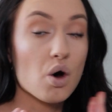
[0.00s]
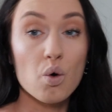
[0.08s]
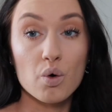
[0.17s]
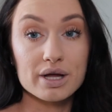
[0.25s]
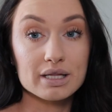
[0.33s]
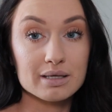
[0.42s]

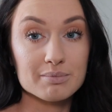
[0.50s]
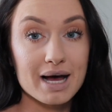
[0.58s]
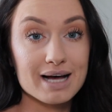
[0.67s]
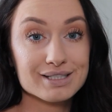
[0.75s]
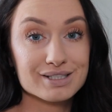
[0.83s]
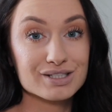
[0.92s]
oily
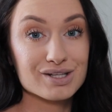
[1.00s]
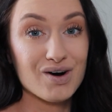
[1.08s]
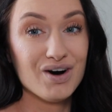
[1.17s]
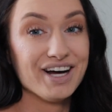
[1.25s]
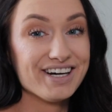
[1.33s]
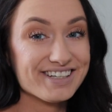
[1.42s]
mess, so
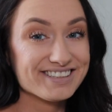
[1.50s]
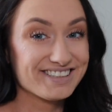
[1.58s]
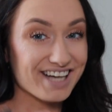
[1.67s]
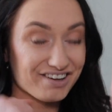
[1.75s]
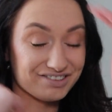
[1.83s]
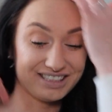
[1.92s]

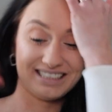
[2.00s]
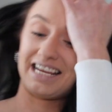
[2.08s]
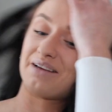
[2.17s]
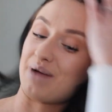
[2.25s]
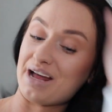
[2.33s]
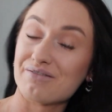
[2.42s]
definitely
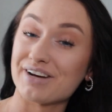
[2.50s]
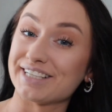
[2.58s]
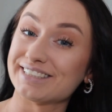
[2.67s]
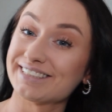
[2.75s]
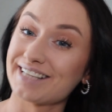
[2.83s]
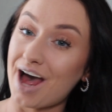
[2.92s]
take my
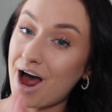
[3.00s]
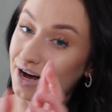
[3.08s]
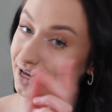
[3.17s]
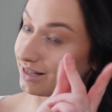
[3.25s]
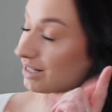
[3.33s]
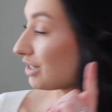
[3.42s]
advice on